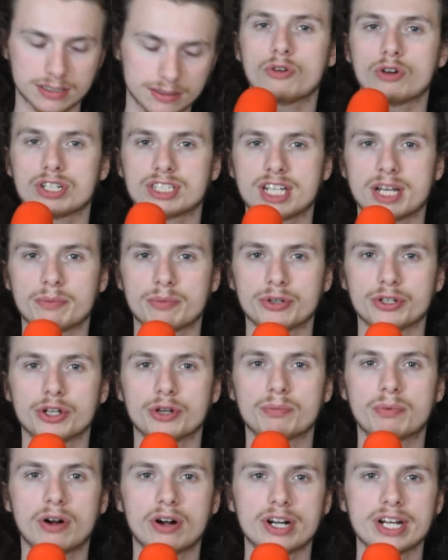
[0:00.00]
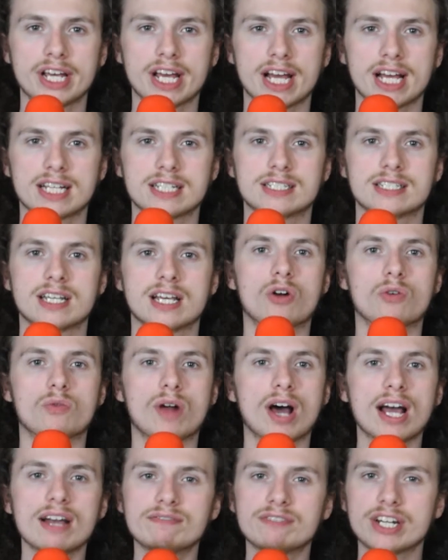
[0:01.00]
For example, your party has
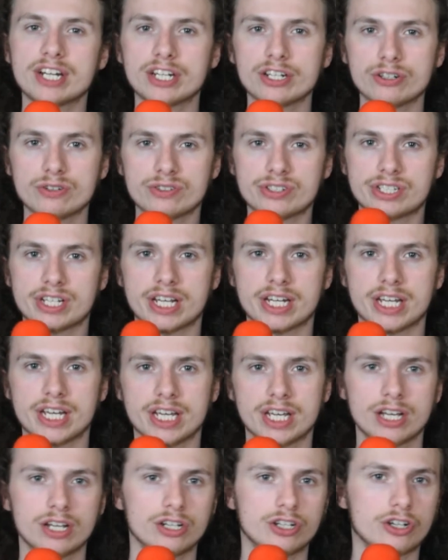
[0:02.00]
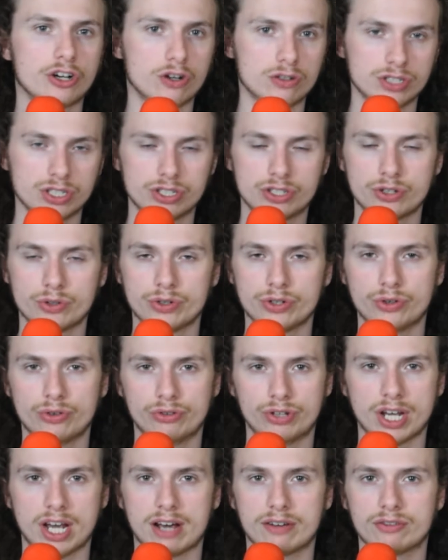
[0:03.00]
arrived at a new city, goes into a new
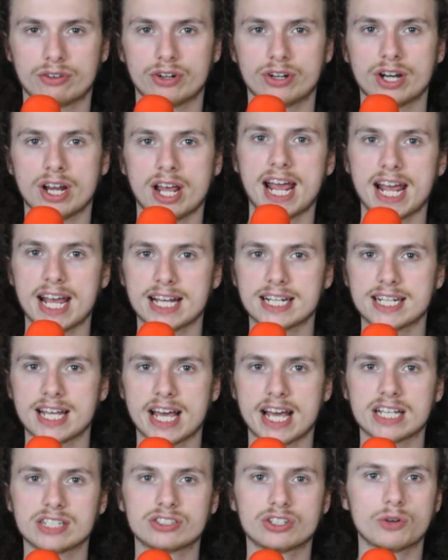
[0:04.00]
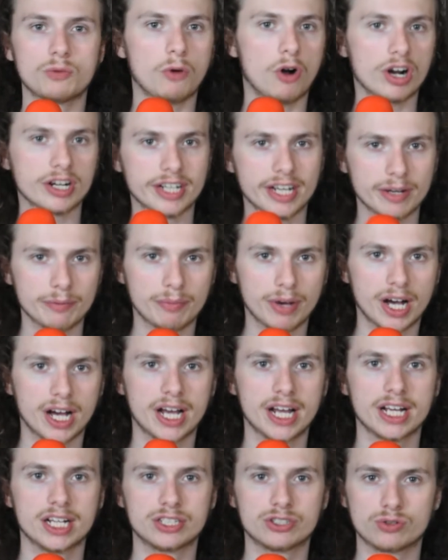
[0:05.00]
tavern, and as they're walking by
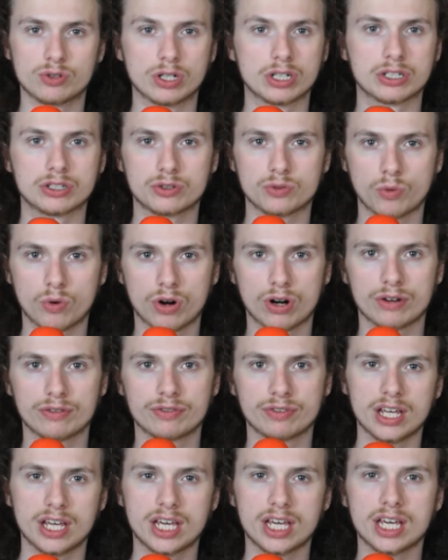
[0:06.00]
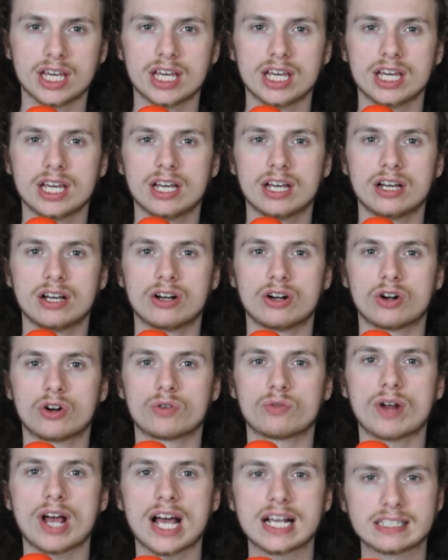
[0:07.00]
a drunk dwarf, he
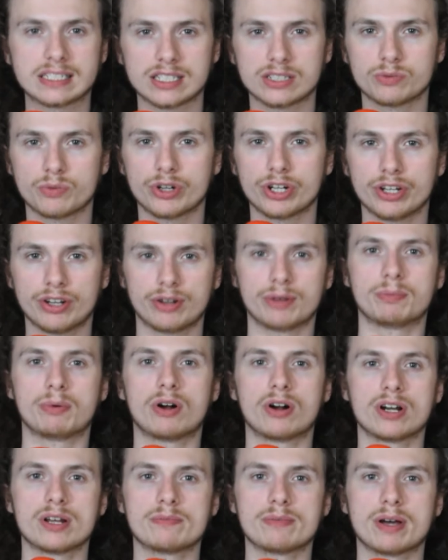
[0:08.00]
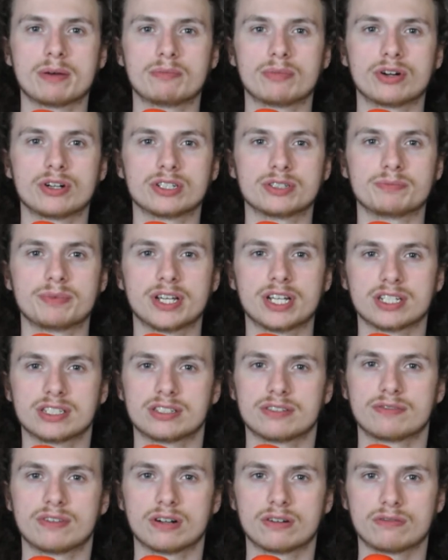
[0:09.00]
harasses one of your party members because
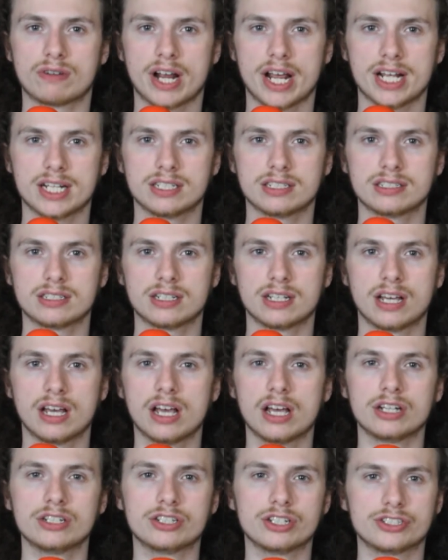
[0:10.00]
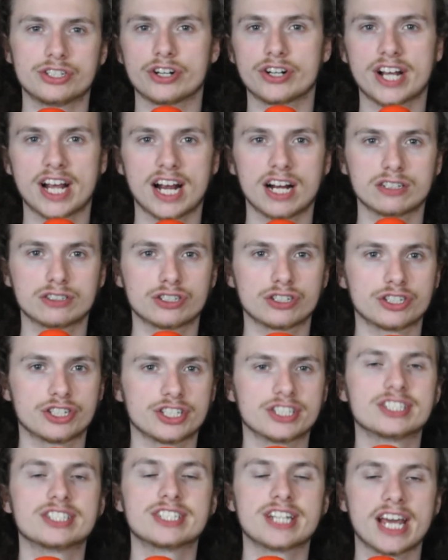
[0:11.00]
of their race. Does your character
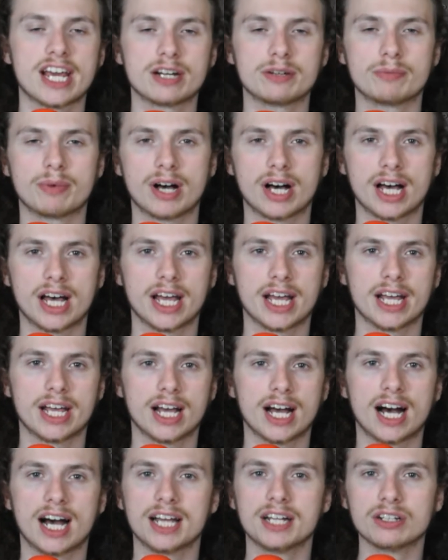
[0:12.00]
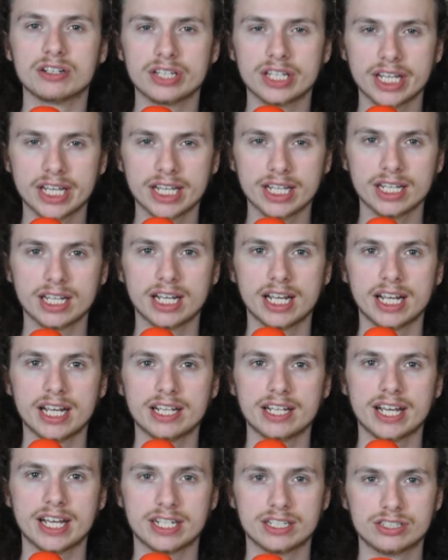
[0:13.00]
just stand by idly
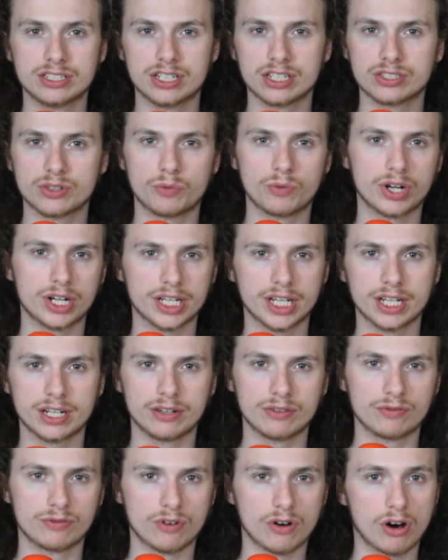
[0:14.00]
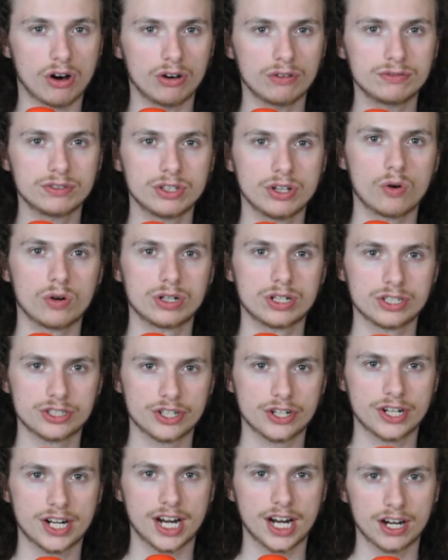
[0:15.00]
and doesn't want to get involved, or does
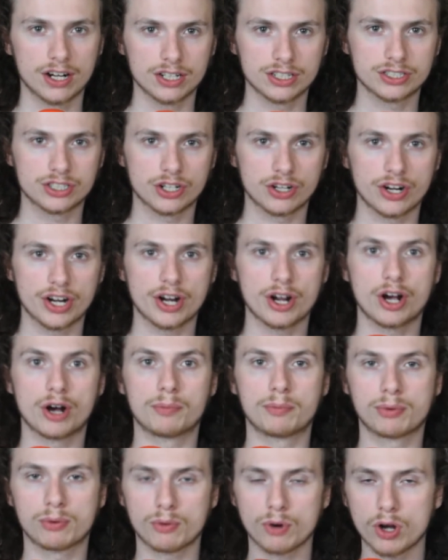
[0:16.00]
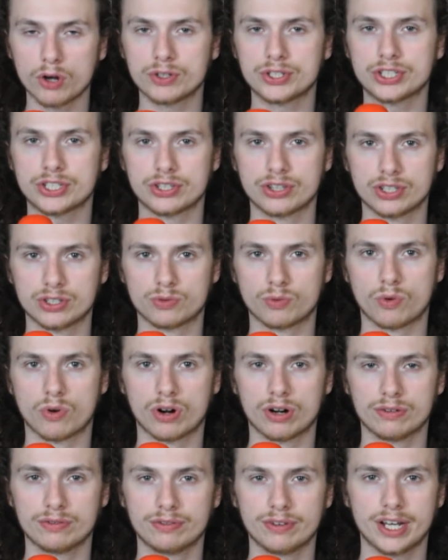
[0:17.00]
your character approach the
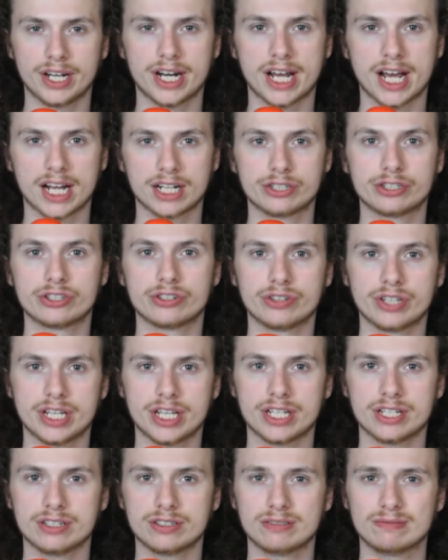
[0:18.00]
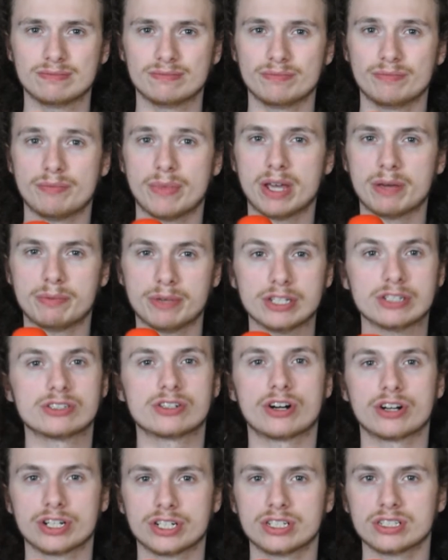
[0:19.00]
dwarf and actually maybe
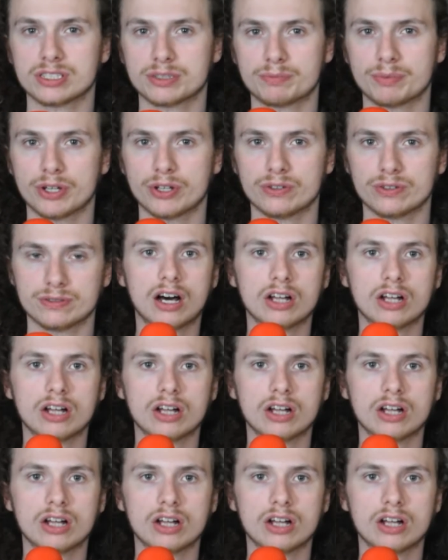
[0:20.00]
start a dispute?